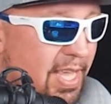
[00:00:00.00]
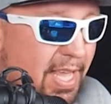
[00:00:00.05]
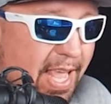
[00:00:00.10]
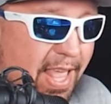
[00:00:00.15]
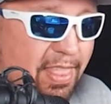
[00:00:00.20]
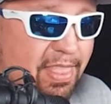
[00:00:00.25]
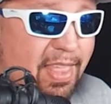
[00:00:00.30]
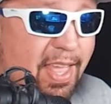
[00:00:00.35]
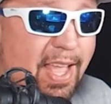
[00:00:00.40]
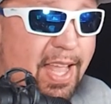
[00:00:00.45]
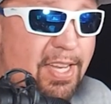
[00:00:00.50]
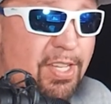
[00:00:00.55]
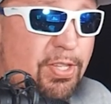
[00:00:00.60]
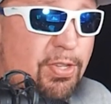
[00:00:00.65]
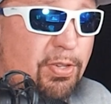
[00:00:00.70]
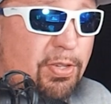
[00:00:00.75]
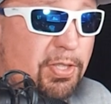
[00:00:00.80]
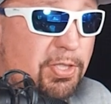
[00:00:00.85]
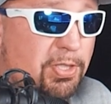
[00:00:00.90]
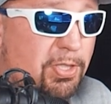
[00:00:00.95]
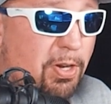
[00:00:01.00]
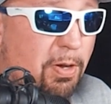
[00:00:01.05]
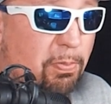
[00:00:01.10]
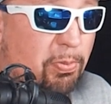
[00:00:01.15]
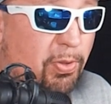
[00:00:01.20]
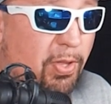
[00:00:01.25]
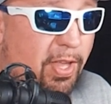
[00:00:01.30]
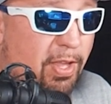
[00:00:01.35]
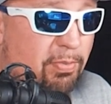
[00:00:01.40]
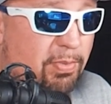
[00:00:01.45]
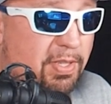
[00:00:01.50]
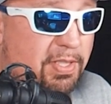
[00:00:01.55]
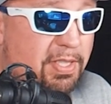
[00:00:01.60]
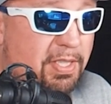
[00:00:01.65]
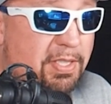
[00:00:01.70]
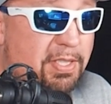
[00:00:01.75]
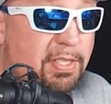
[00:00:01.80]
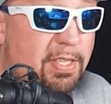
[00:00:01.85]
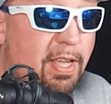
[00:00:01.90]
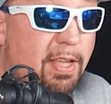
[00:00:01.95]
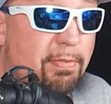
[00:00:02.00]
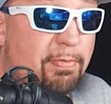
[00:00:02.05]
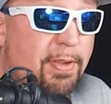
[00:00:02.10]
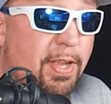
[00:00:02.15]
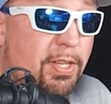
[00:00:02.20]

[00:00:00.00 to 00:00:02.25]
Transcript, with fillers: and then you can start playing with this stuff.